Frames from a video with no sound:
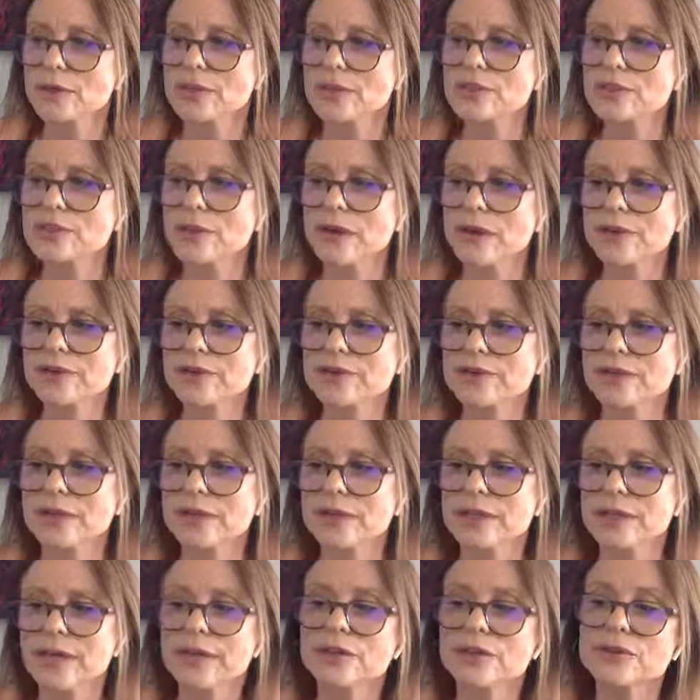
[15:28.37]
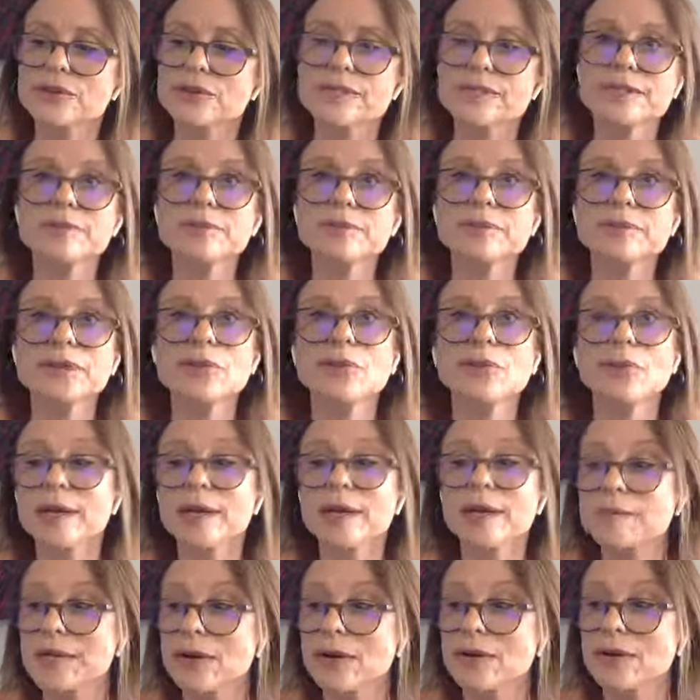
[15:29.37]
You're exhausted and you're simply
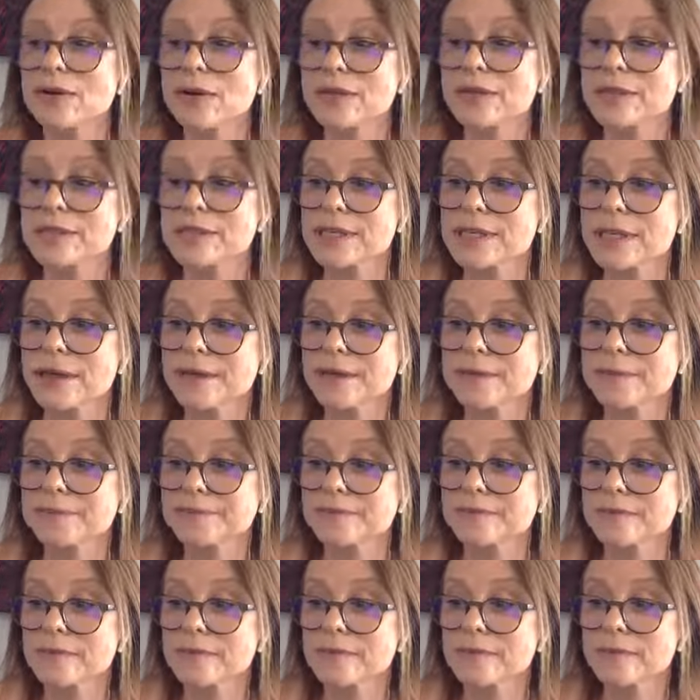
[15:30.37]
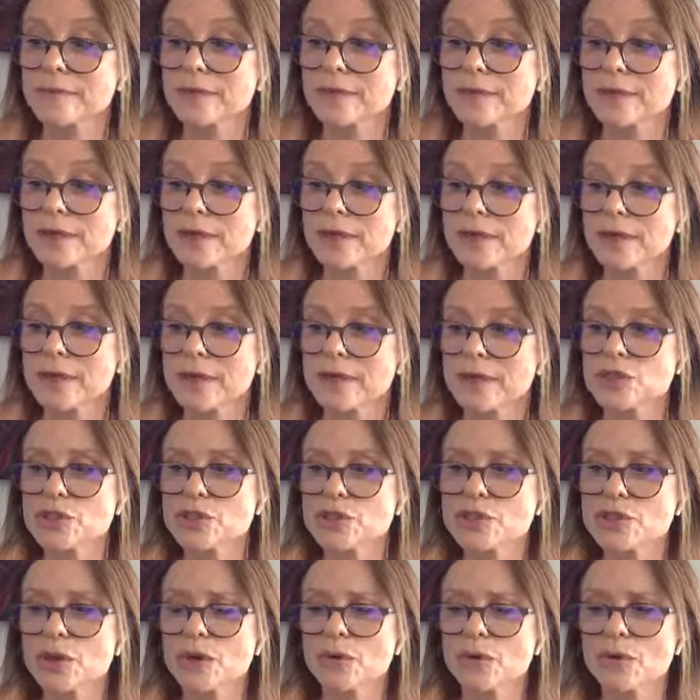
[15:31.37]
wiped out all the time. And
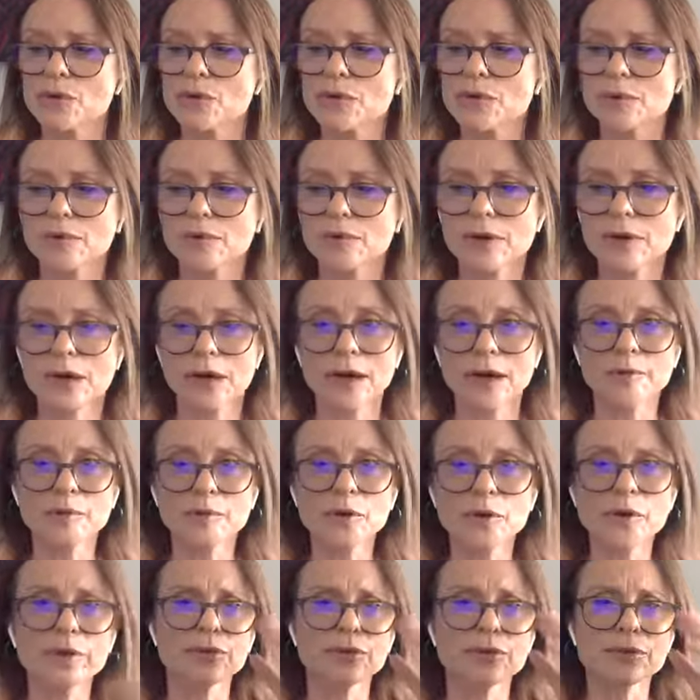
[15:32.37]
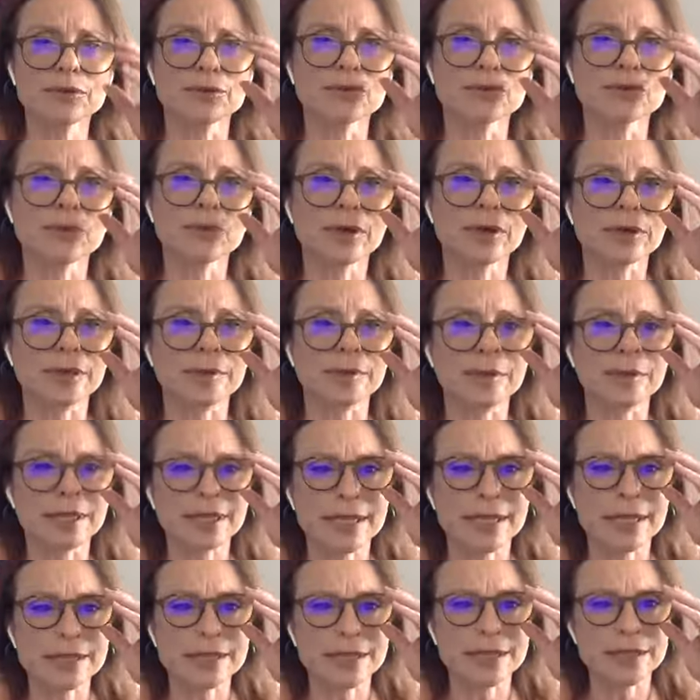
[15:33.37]
so I'm going through this quickly
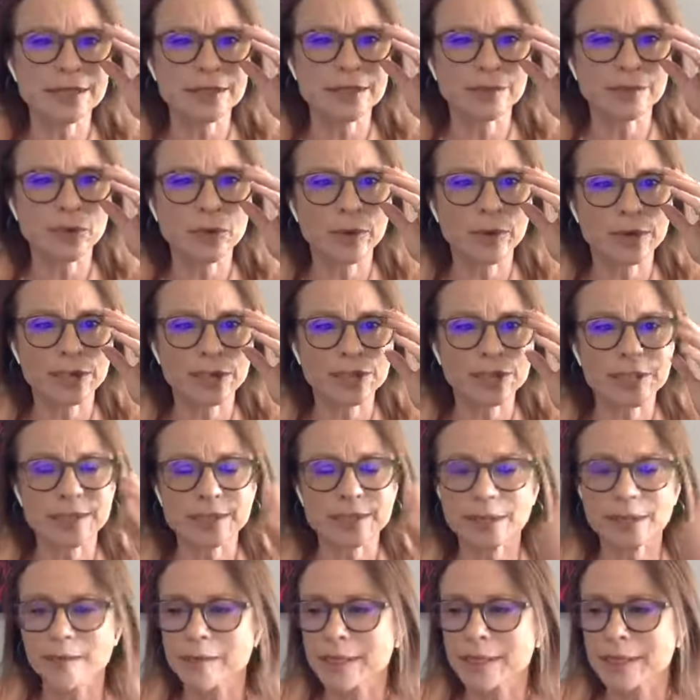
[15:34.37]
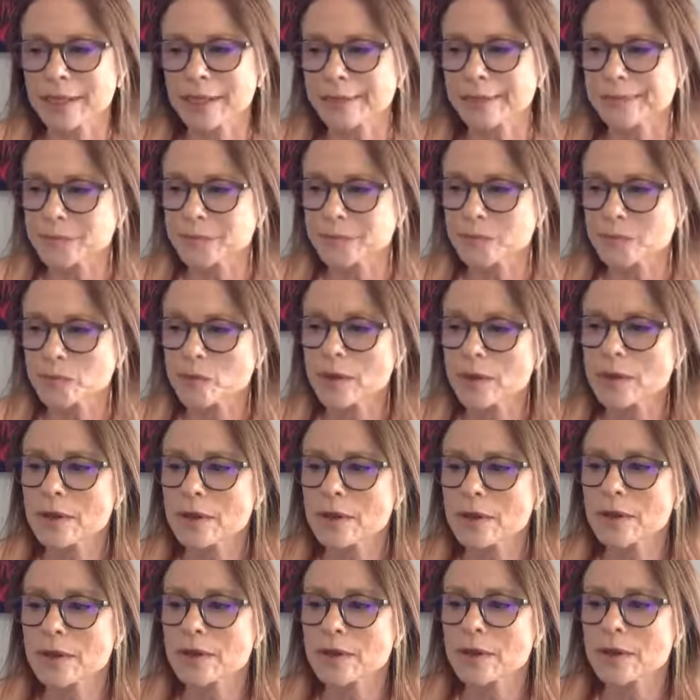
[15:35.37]
because I see some questions coming in.
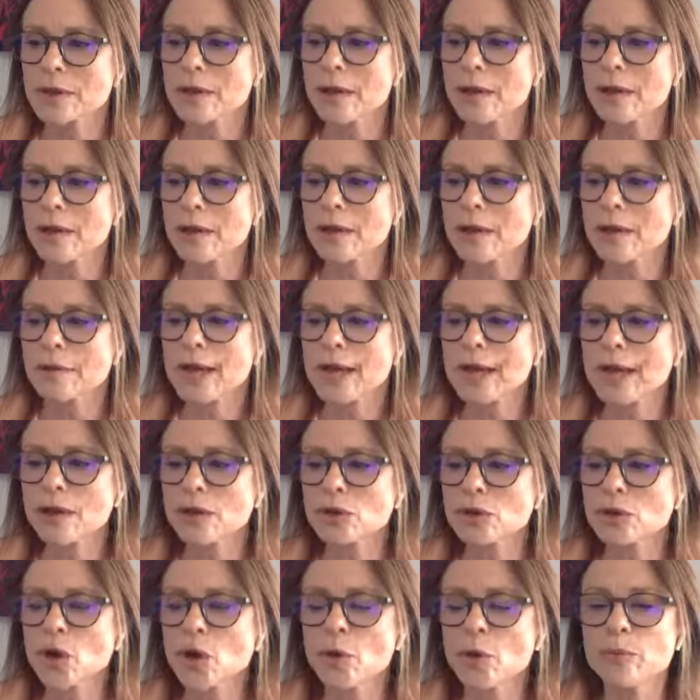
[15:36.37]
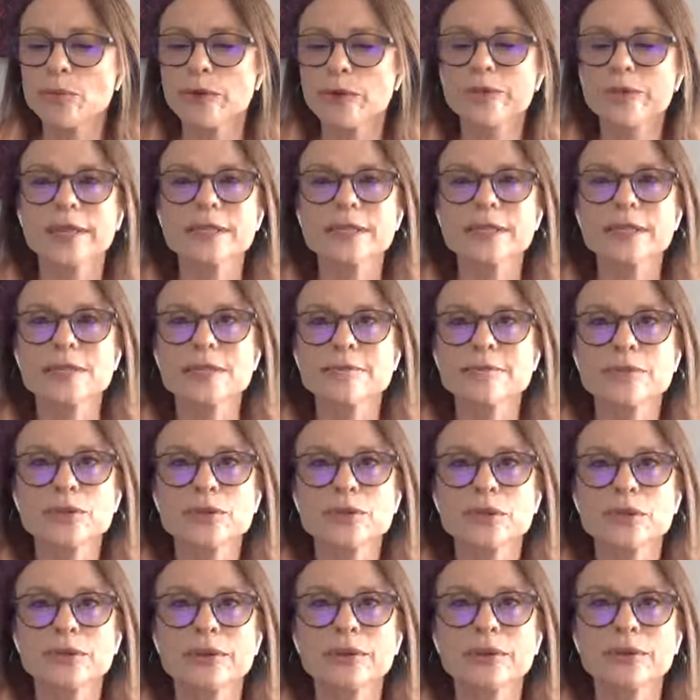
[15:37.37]
How to cope with
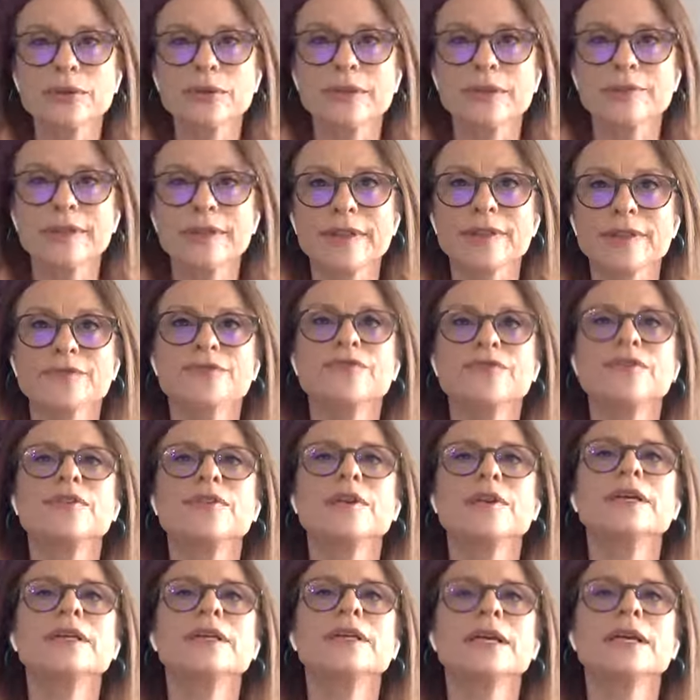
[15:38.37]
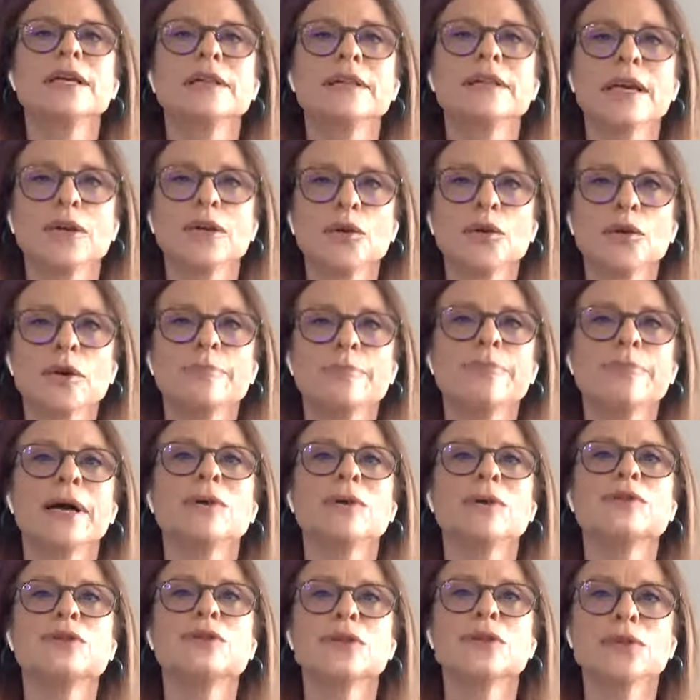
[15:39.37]
anticipatory grief, that feeling that you're
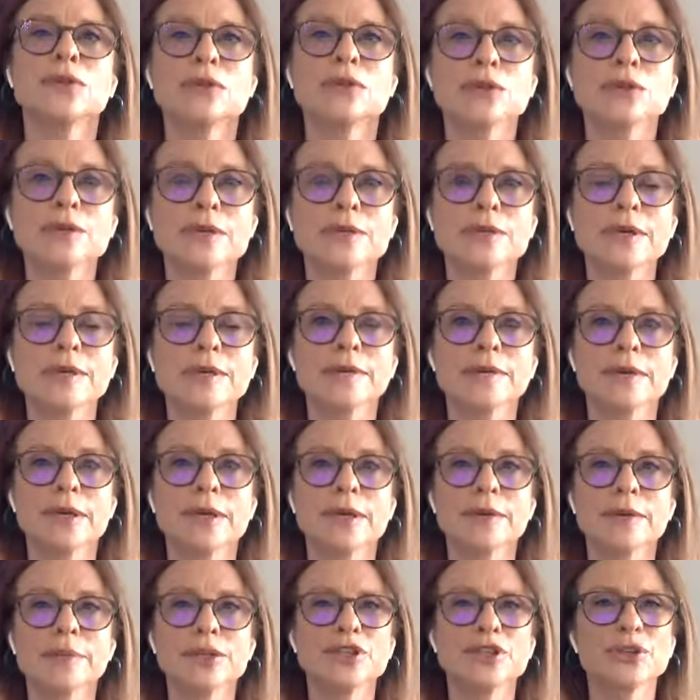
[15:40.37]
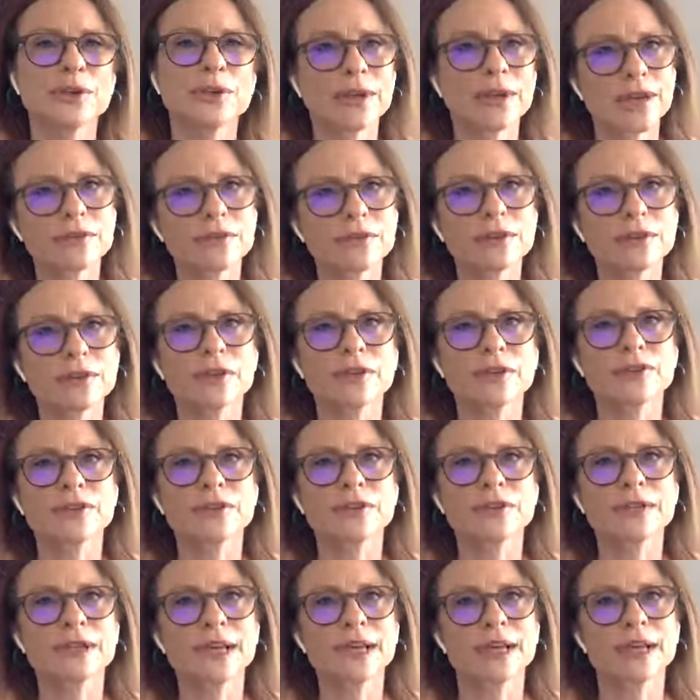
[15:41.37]
about to lose something, but you haven't lost
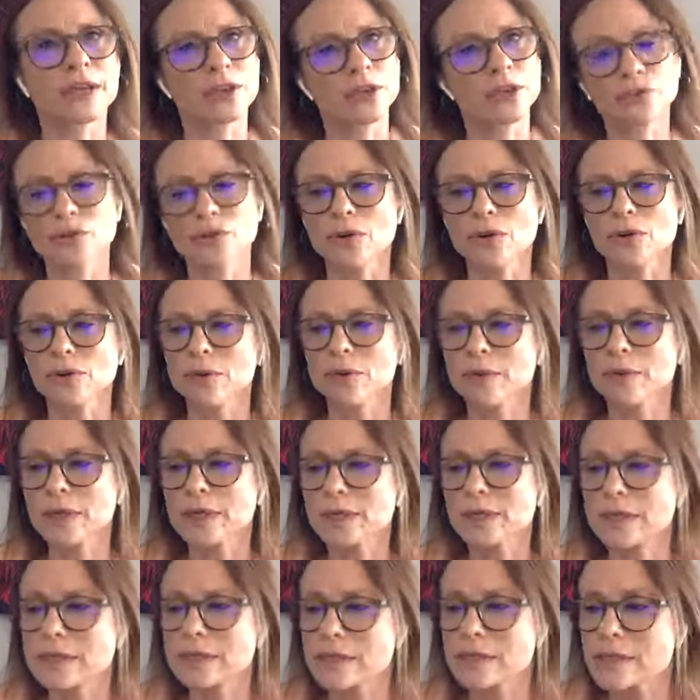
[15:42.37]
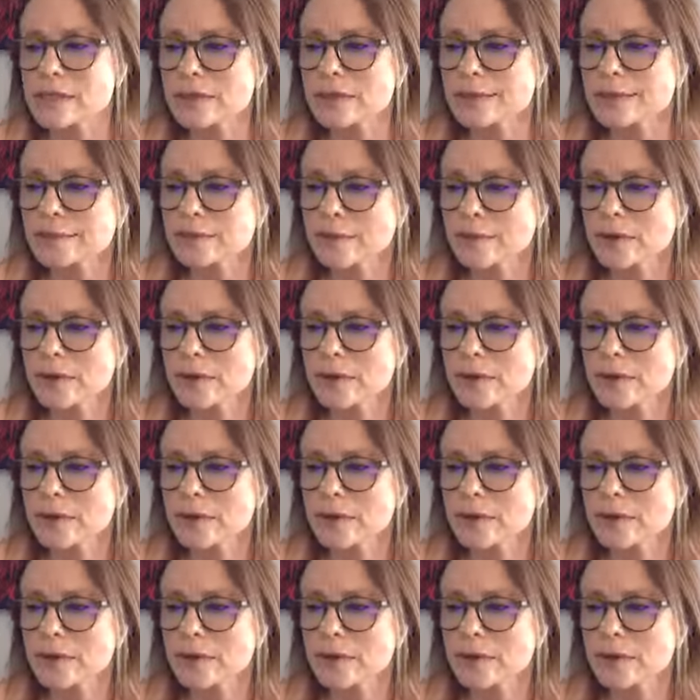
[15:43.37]
it yet and you don't know what it is.